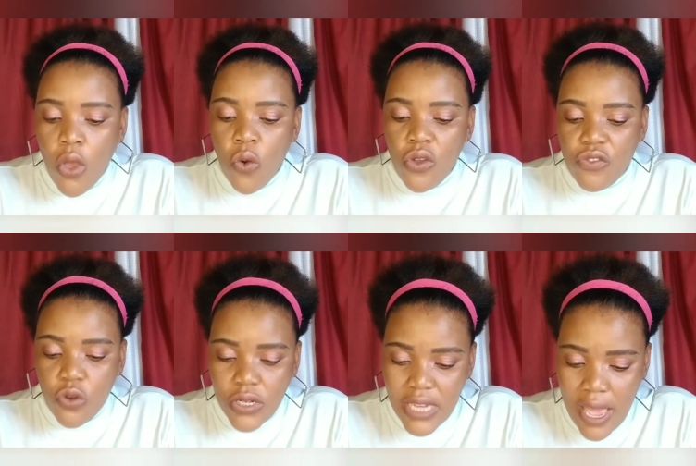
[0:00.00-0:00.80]
We've no
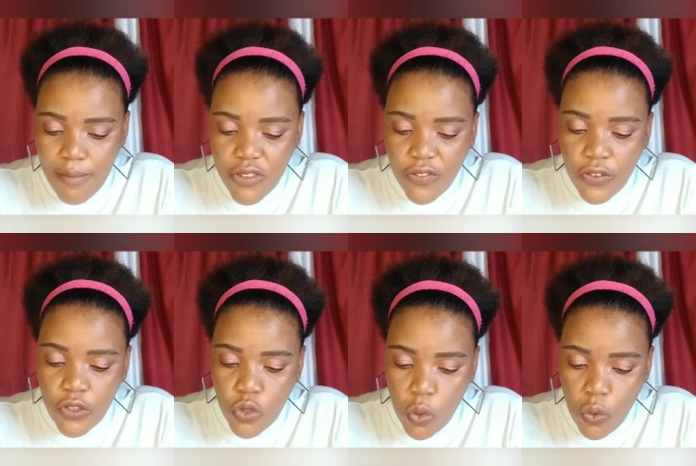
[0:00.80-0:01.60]
times for
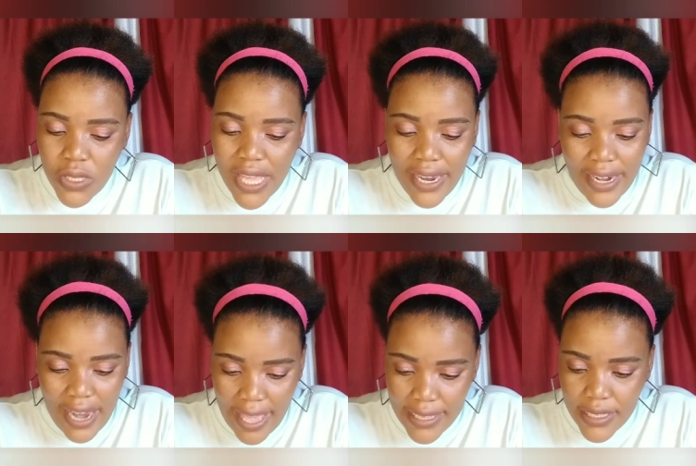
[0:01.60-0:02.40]
jokes and
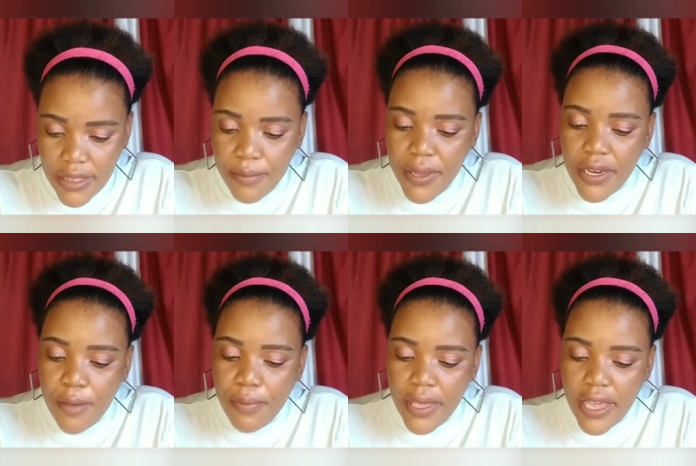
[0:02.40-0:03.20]
lies. The
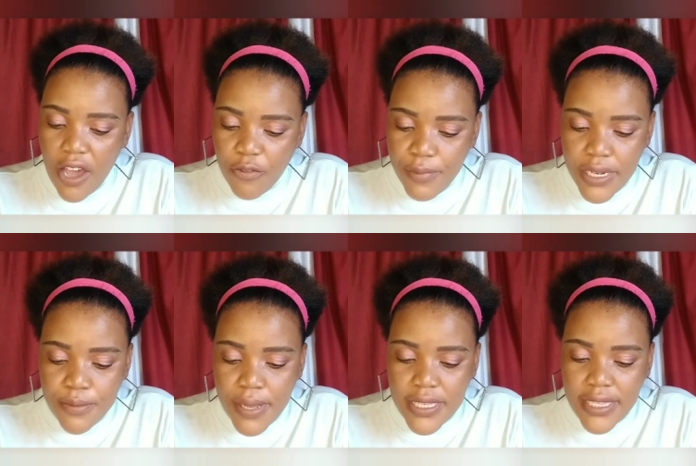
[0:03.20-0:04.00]
BDP government
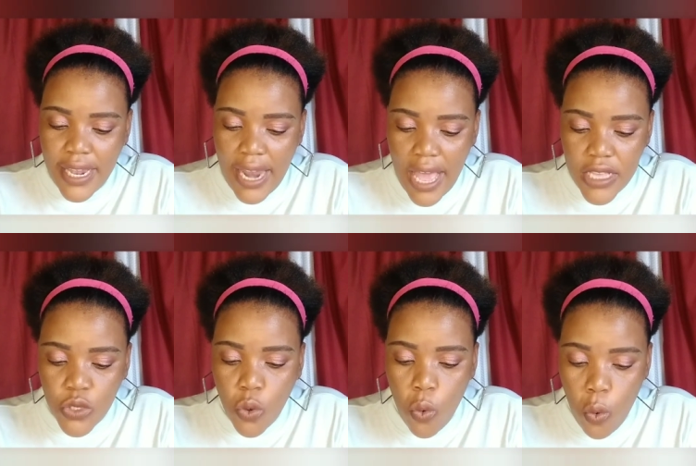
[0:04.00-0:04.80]
must tell us
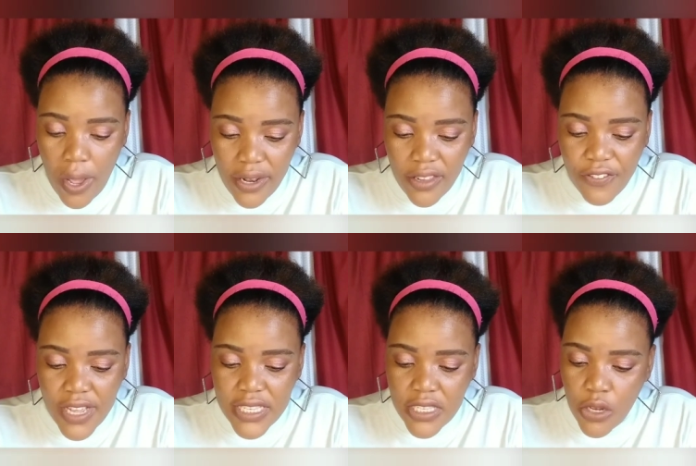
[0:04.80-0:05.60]
when the
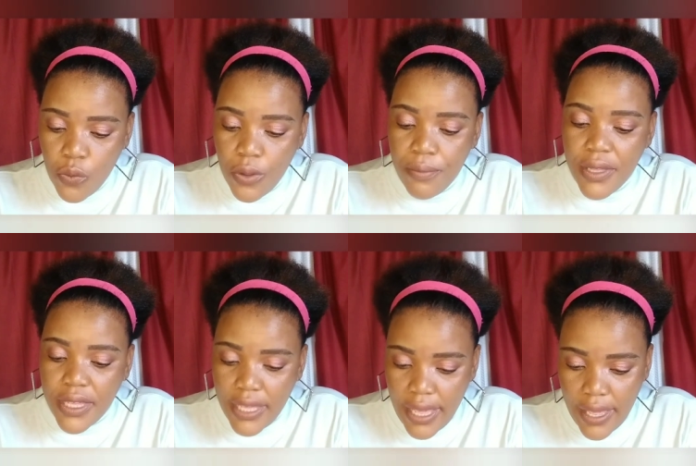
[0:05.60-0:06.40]
vaccine will be
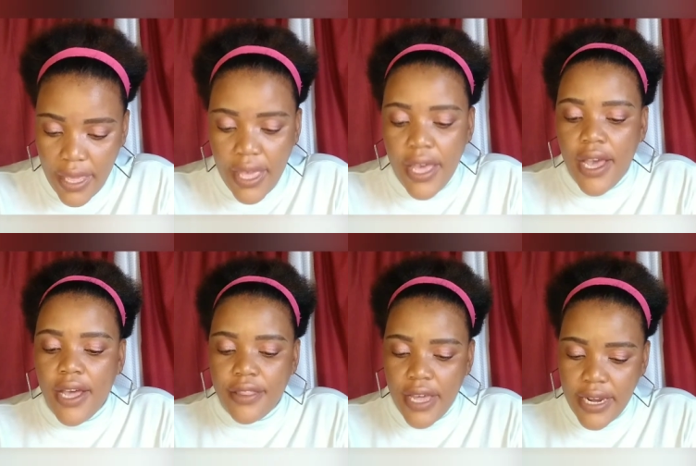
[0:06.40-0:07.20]
here.
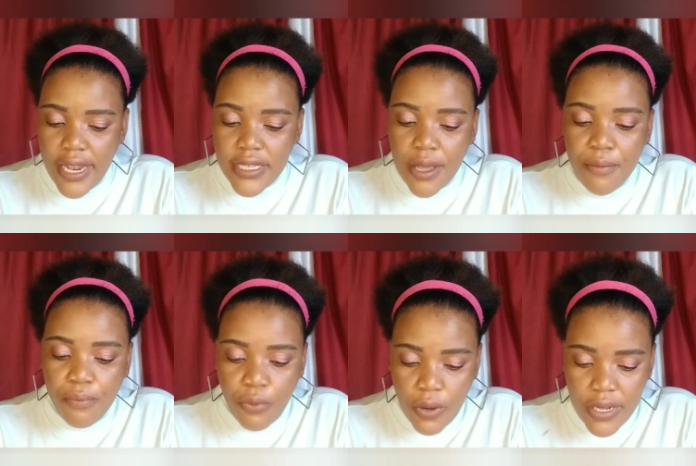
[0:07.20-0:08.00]
That at
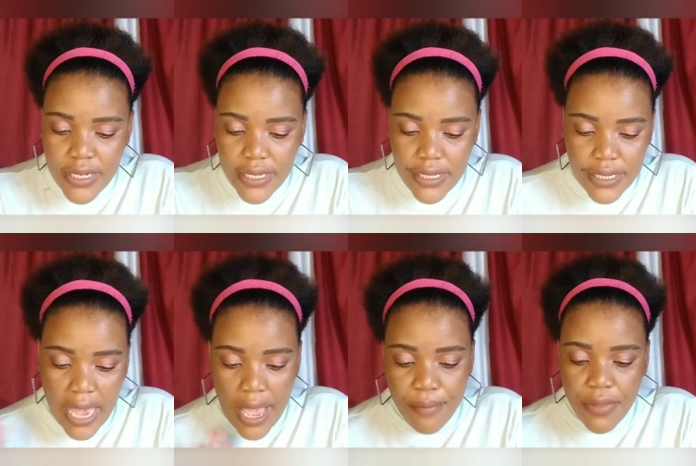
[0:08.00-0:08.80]
some point in
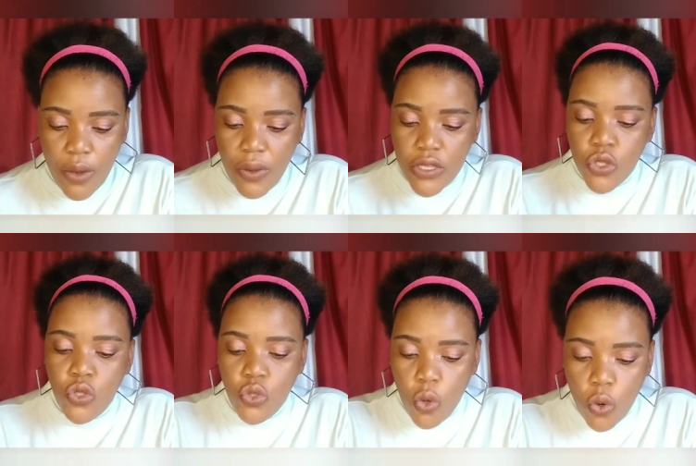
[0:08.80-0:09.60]
time there was
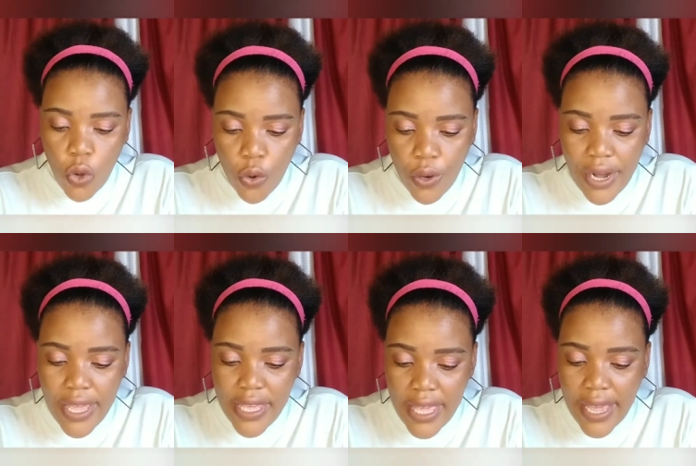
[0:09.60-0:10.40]
no corona
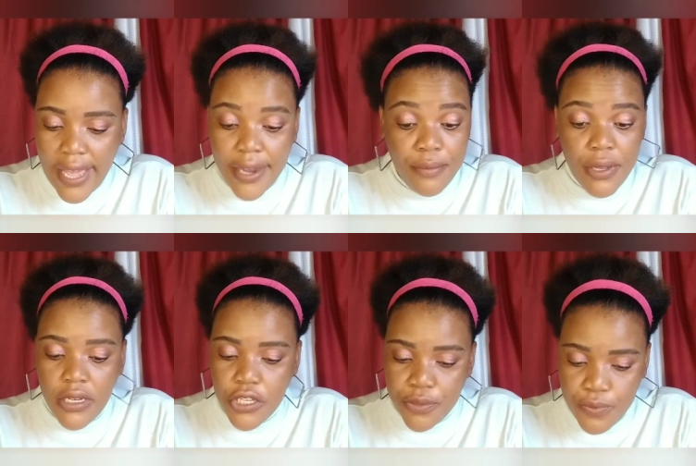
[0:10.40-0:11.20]
here can be
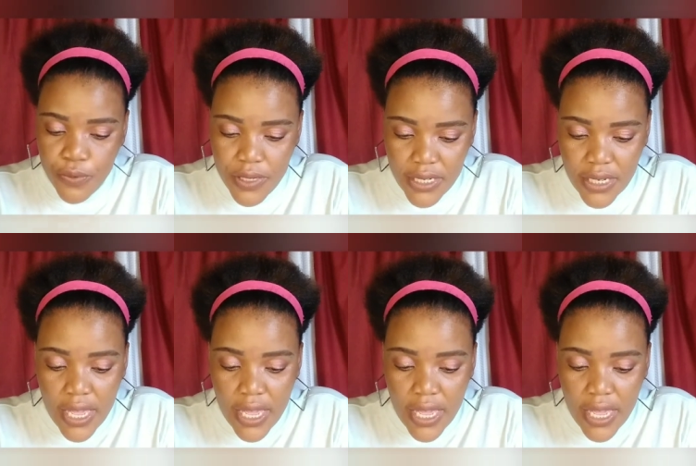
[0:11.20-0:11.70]
disputed.